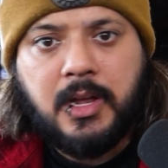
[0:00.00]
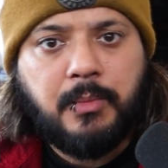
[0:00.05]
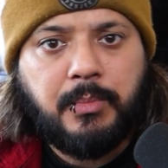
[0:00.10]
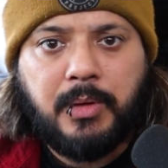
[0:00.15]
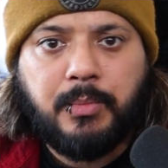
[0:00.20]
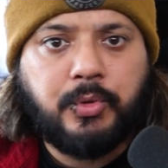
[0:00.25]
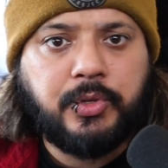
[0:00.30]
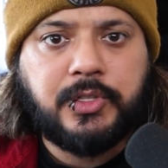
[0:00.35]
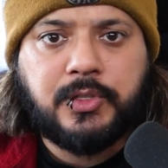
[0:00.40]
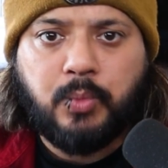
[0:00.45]

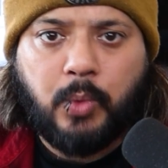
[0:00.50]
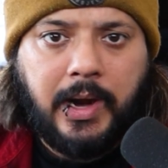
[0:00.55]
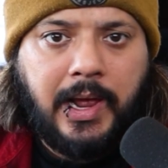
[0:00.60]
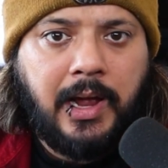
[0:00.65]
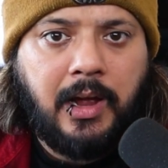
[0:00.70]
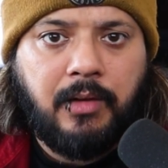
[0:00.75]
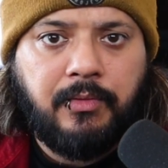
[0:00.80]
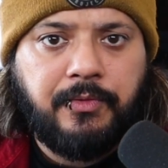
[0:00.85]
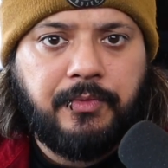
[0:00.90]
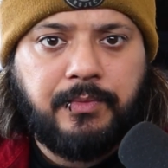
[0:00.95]
People just want to
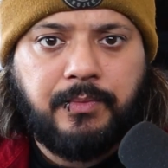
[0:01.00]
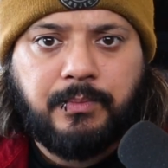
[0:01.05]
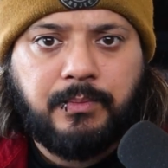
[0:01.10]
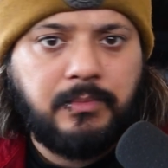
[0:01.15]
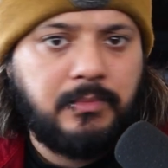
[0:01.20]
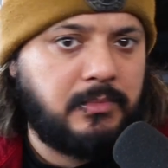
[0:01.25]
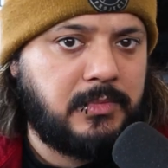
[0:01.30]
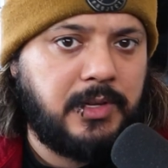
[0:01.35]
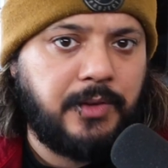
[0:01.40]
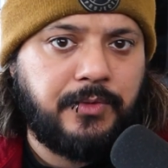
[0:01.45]
have
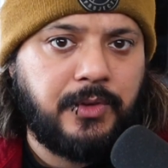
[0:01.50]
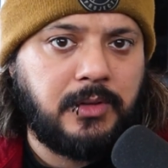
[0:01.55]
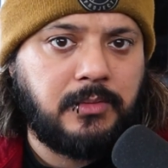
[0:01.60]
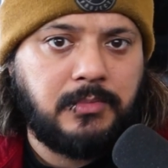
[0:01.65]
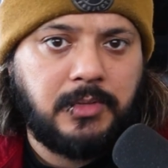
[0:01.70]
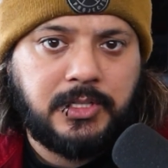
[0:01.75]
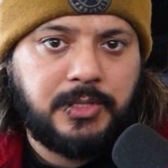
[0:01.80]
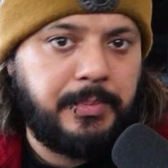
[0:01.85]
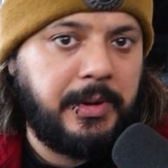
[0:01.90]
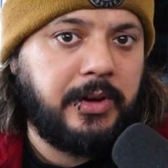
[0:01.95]

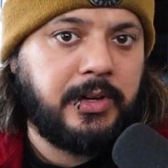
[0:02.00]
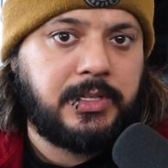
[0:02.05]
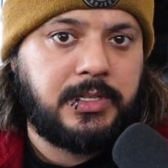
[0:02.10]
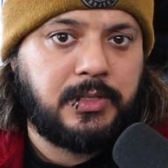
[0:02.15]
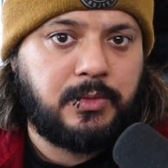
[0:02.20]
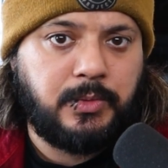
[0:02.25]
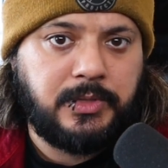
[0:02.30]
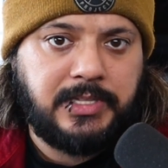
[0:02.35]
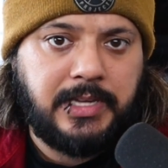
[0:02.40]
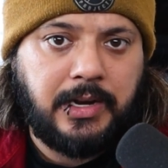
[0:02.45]
different
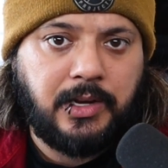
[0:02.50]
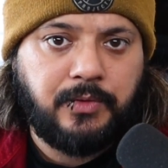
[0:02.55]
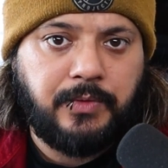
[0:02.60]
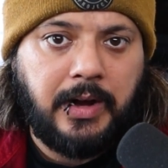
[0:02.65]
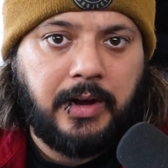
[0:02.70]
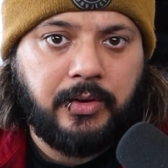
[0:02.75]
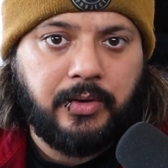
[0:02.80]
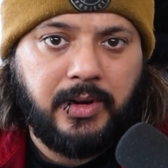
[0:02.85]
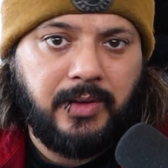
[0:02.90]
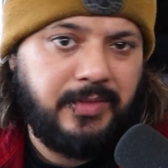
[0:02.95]
experiences with
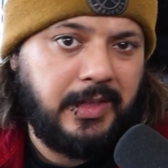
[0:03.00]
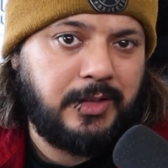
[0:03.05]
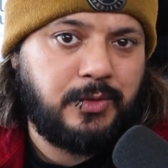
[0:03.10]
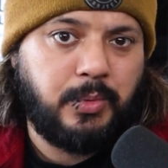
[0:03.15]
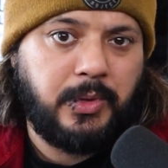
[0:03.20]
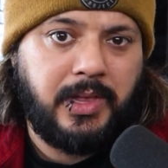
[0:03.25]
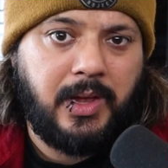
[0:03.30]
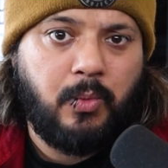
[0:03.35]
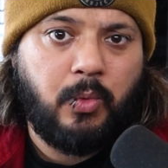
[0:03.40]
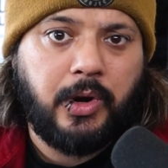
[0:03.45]
Satisfactory if that's
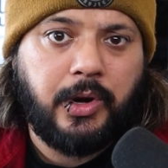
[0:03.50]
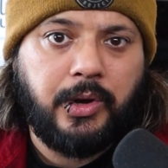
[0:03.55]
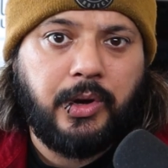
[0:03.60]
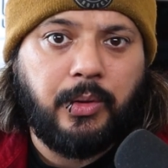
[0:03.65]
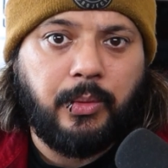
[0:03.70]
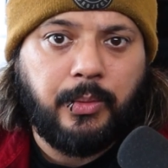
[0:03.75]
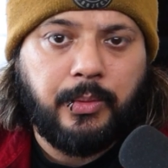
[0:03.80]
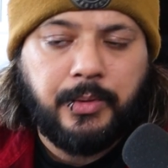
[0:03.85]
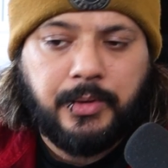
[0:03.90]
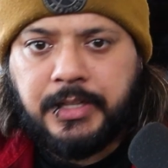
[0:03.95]
what they want to do.